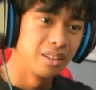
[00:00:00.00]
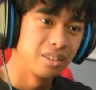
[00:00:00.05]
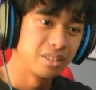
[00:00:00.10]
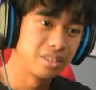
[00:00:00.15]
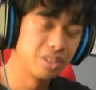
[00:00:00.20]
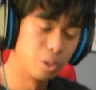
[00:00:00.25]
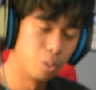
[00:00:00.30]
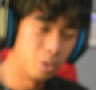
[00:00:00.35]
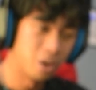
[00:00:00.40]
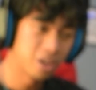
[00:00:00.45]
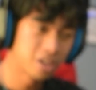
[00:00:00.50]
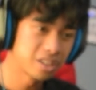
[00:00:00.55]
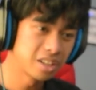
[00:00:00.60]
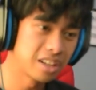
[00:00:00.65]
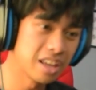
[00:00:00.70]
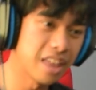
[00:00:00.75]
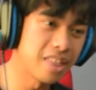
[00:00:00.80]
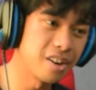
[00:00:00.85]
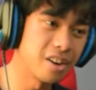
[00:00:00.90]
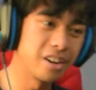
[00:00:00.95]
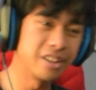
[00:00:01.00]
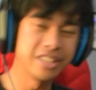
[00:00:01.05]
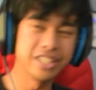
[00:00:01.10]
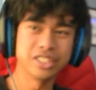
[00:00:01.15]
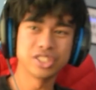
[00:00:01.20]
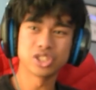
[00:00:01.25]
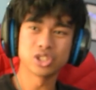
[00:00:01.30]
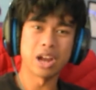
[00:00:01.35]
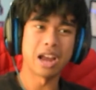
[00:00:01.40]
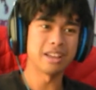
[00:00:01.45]
To work together and
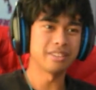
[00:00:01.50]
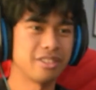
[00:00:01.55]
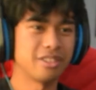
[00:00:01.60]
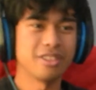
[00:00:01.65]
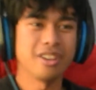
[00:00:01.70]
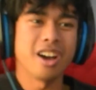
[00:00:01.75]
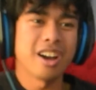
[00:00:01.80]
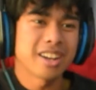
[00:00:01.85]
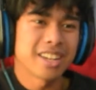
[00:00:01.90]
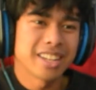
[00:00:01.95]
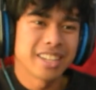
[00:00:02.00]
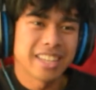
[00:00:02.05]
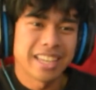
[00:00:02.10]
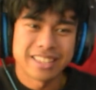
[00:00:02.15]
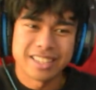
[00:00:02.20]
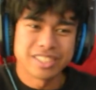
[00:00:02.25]
distract- They're not gonna get